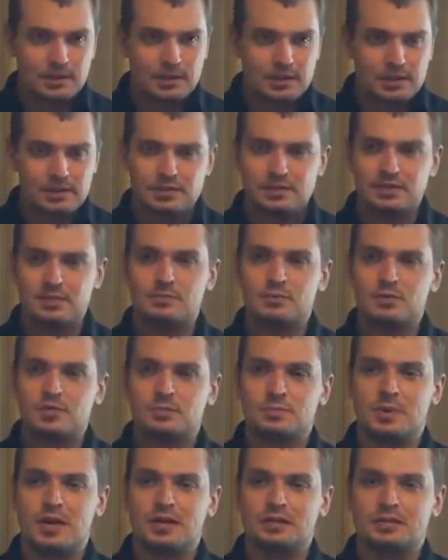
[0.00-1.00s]
in some
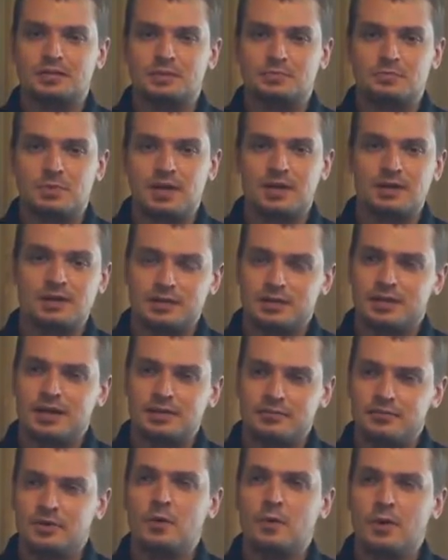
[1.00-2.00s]
respects, by
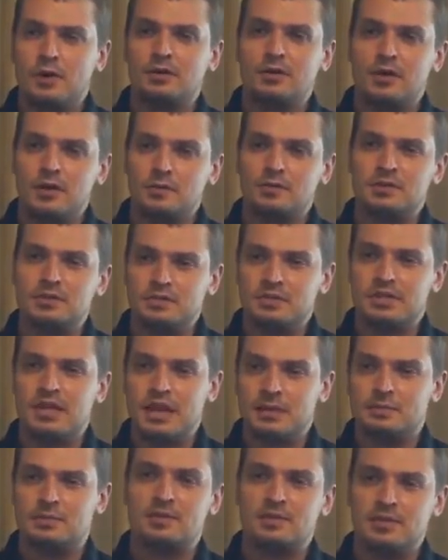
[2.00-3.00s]
kind of going along with this
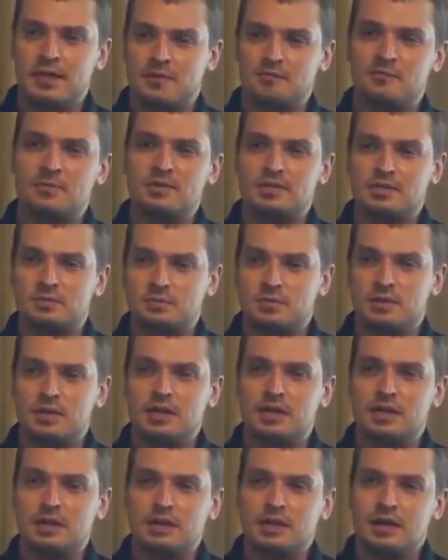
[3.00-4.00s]
game that the government is
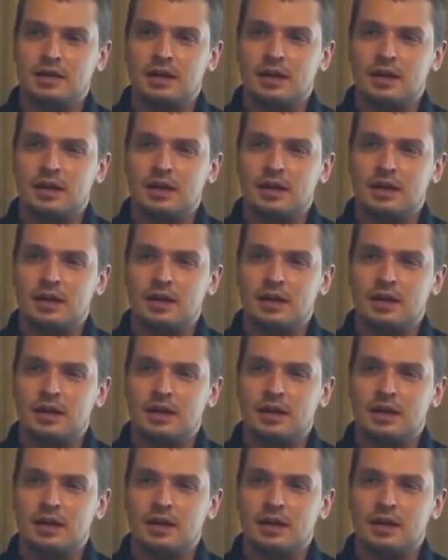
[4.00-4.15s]
playing,